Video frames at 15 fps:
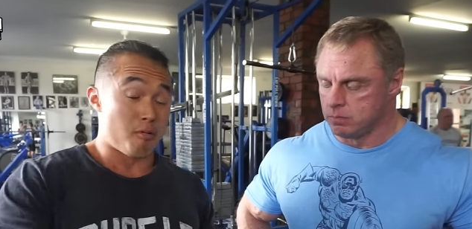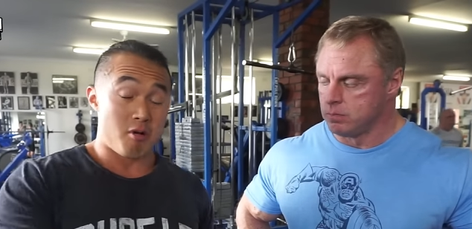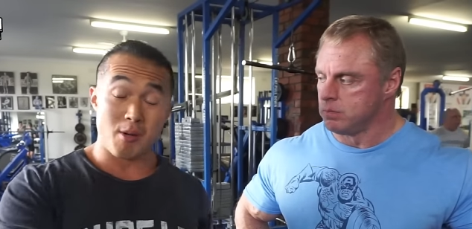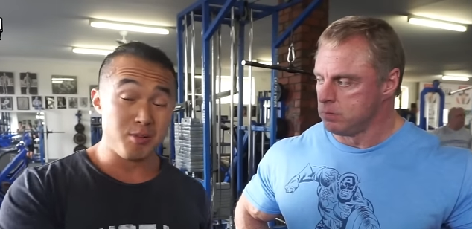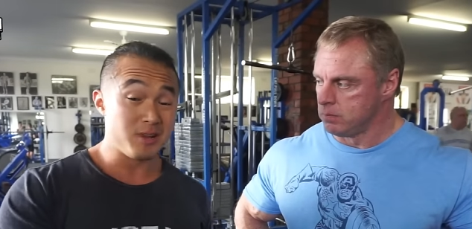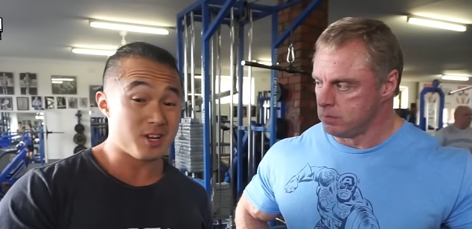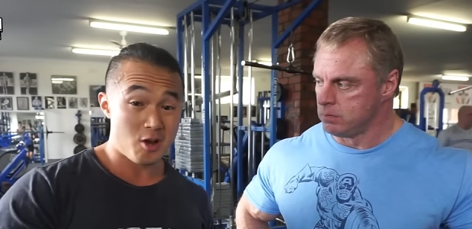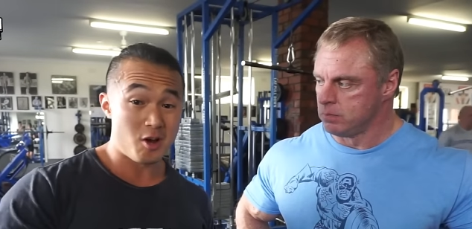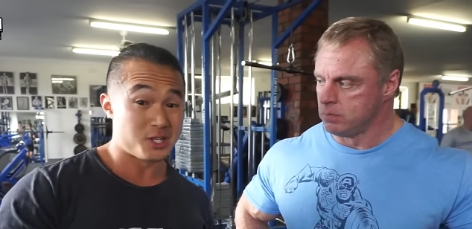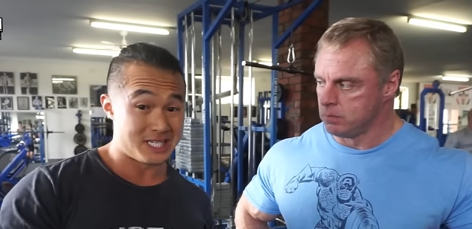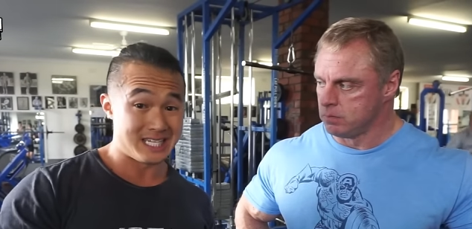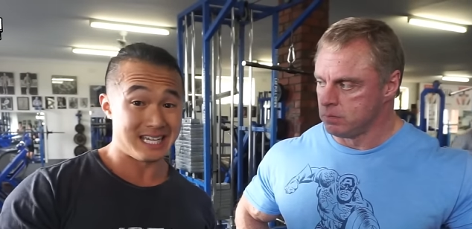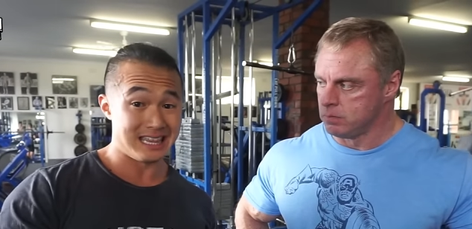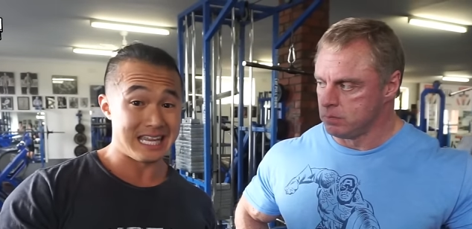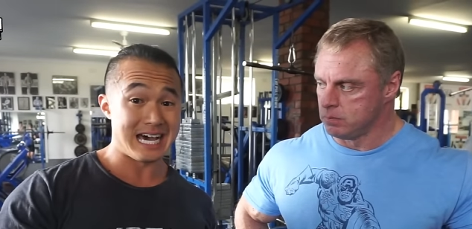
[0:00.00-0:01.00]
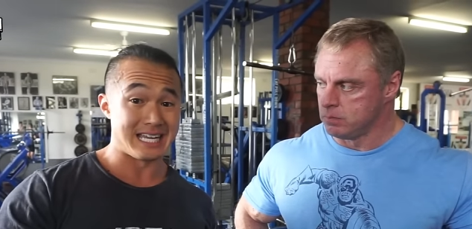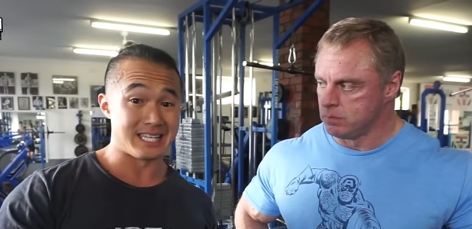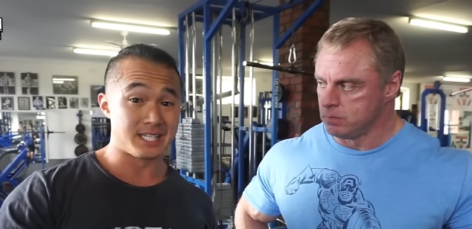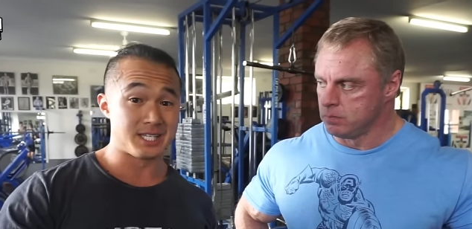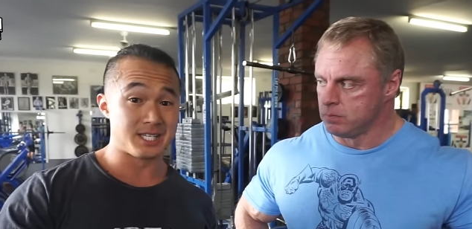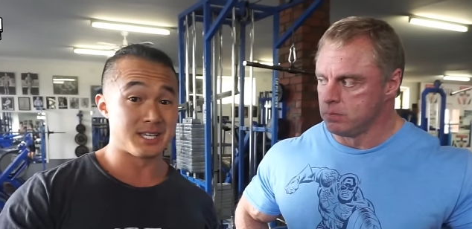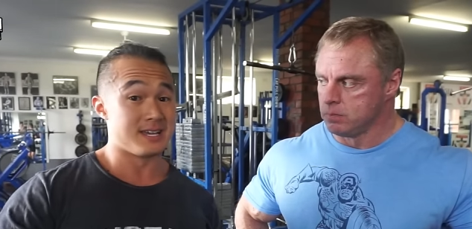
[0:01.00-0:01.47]
Speaker 1: Probably not to your
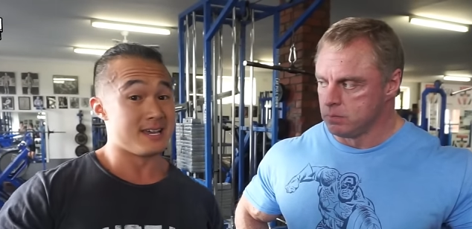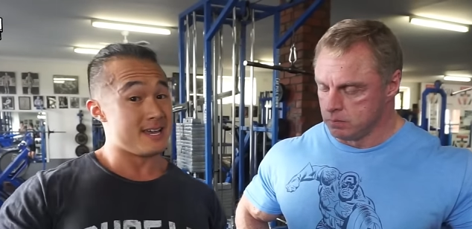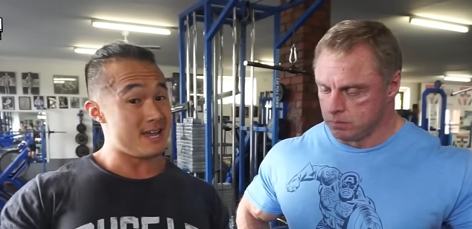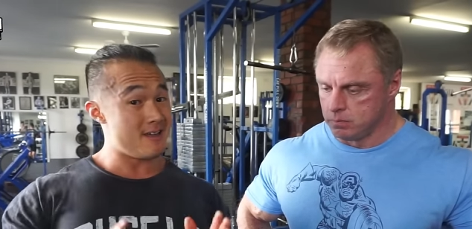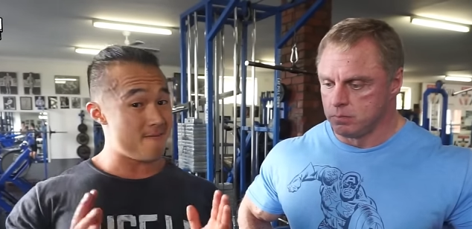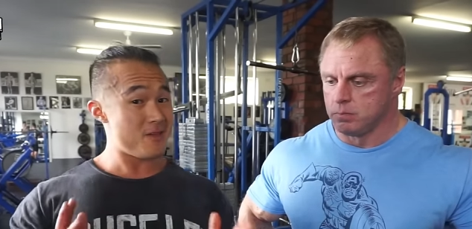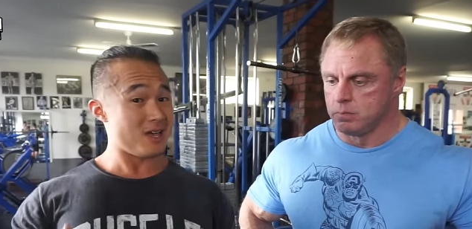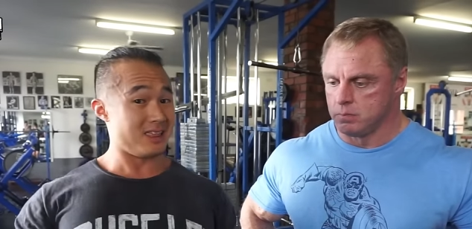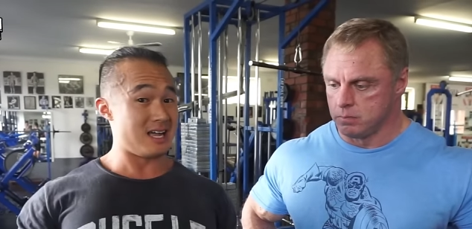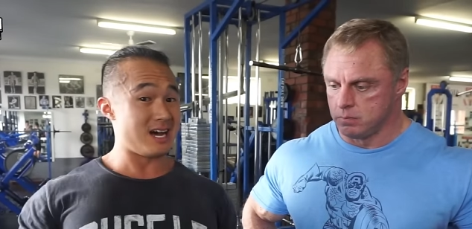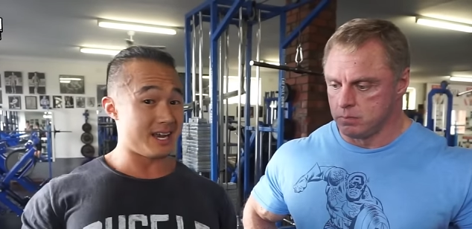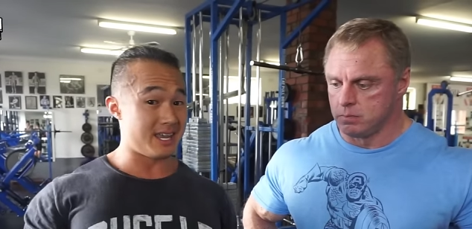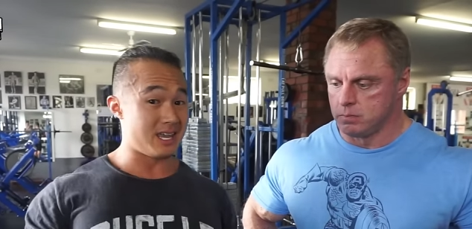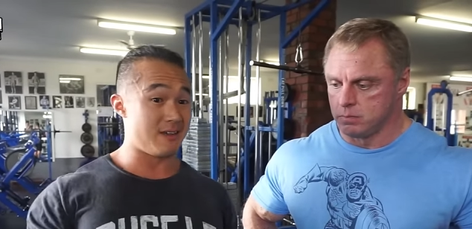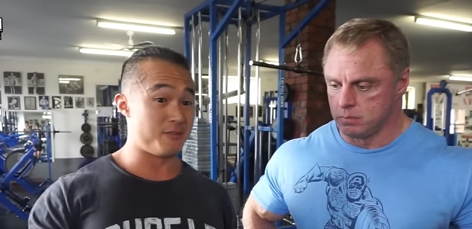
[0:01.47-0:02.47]
lats. If you're lucky,